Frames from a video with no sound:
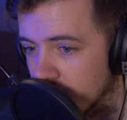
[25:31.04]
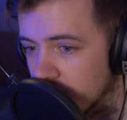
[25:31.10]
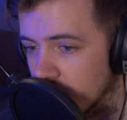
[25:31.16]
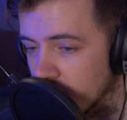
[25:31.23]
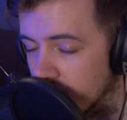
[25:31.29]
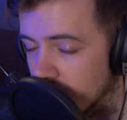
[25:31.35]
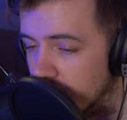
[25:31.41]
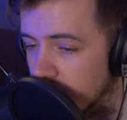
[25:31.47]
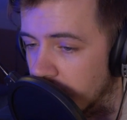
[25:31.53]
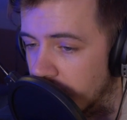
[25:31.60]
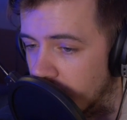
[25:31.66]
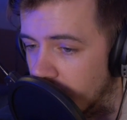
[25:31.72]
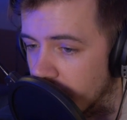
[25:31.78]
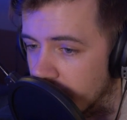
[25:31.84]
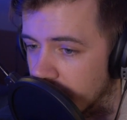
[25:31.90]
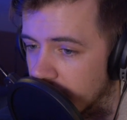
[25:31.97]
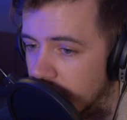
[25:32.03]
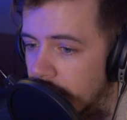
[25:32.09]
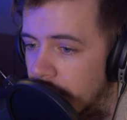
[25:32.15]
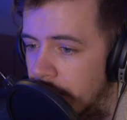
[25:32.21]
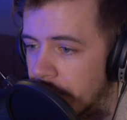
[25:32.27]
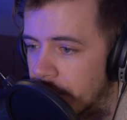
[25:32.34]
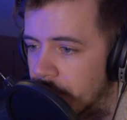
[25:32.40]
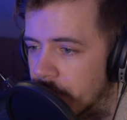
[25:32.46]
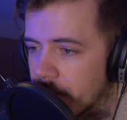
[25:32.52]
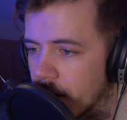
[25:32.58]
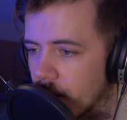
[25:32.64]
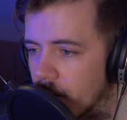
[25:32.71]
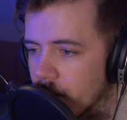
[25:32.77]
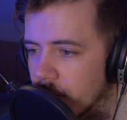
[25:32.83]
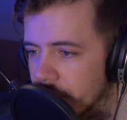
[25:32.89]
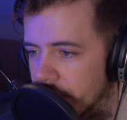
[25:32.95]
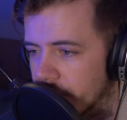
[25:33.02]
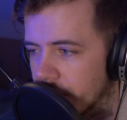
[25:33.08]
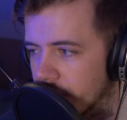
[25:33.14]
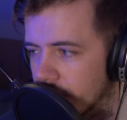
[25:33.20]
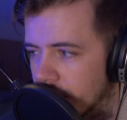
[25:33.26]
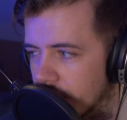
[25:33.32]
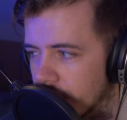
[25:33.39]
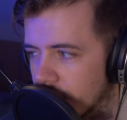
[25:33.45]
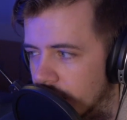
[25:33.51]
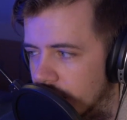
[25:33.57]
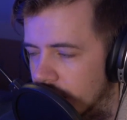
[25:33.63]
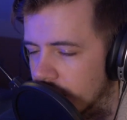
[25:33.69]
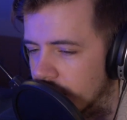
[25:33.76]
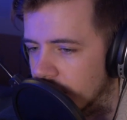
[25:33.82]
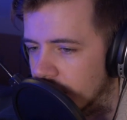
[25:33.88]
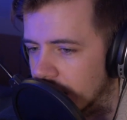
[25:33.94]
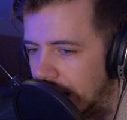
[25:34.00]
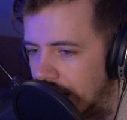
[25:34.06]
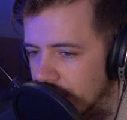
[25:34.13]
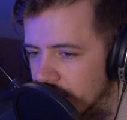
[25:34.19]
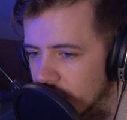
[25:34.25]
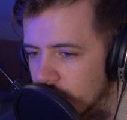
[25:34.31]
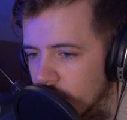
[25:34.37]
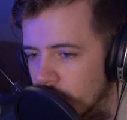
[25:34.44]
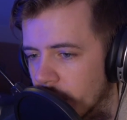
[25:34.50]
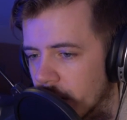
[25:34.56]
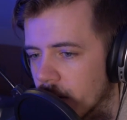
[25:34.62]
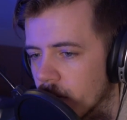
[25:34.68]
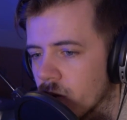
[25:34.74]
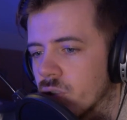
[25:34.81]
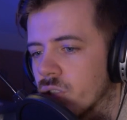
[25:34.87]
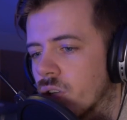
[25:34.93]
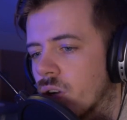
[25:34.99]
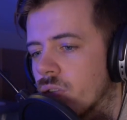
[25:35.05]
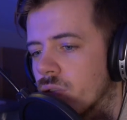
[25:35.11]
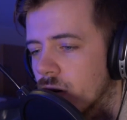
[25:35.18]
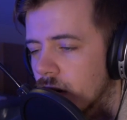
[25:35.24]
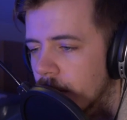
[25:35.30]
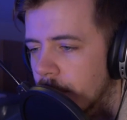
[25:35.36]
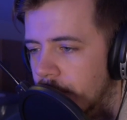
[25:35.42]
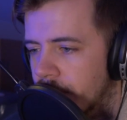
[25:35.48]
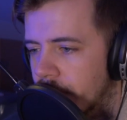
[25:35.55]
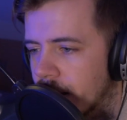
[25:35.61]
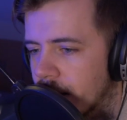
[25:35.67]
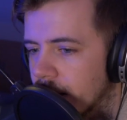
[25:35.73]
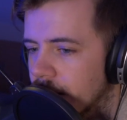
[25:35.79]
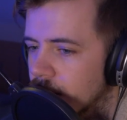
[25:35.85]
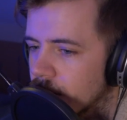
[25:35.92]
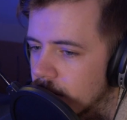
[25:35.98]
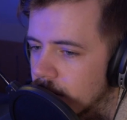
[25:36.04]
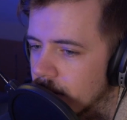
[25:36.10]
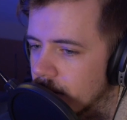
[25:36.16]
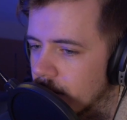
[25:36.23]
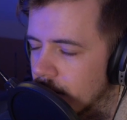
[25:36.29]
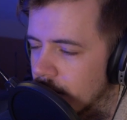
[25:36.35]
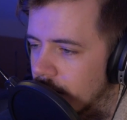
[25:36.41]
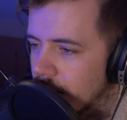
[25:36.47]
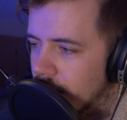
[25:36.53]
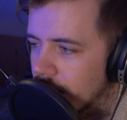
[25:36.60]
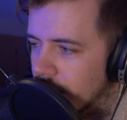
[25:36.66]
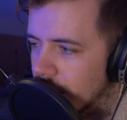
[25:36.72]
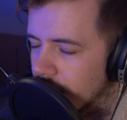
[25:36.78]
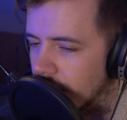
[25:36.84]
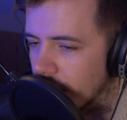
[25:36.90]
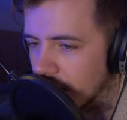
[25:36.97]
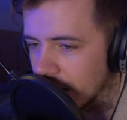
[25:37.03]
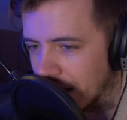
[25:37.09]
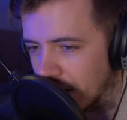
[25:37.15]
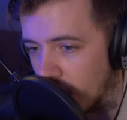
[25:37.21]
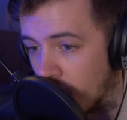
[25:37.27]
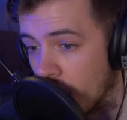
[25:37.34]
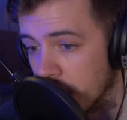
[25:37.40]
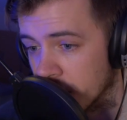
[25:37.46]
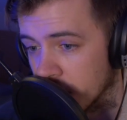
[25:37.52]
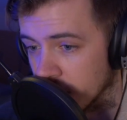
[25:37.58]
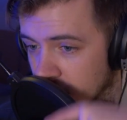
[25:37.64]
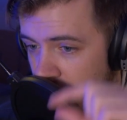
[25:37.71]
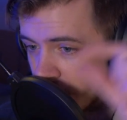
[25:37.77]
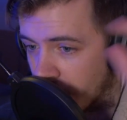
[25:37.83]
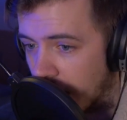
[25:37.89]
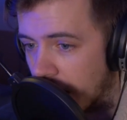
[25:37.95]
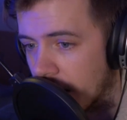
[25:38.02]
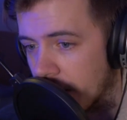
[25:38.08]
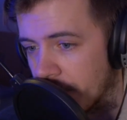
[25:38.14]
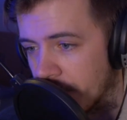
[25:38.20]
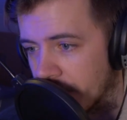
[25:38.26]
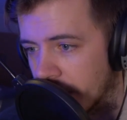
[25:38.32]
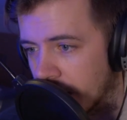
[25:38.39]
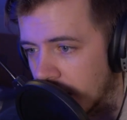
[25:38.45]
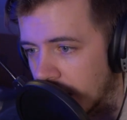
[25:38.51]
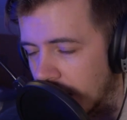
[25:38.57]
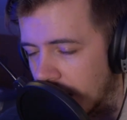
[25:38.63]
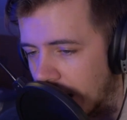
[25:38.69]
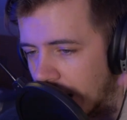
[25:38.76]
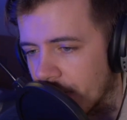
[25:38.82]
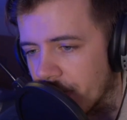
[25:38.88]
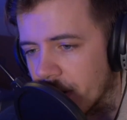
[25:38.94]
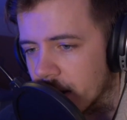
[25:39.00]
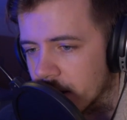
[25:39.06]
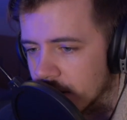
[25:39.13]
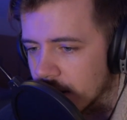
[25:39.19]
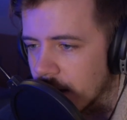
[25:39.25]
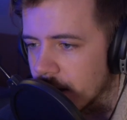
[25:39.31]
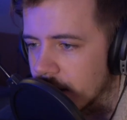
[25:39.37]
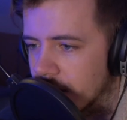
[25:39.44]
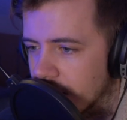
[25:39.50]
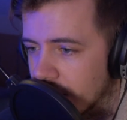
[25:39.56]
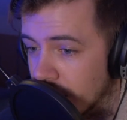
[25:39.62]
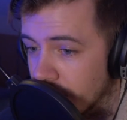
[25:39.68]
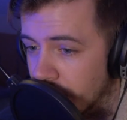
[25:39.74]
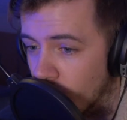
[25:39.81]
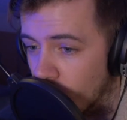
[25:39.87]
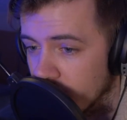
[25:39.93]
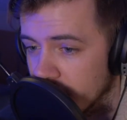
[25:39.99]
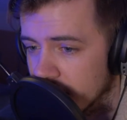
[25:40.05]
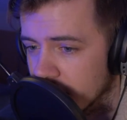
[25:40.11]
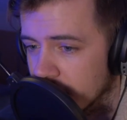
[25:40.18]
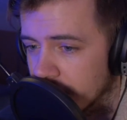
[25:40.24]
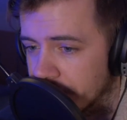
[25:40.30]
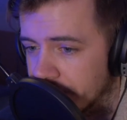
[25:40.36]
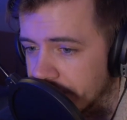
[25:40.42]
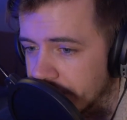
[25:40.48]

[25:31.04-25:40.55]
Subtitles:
on to another point of kind of superhero genre is the kind of offshoots of that, and things like The Boys.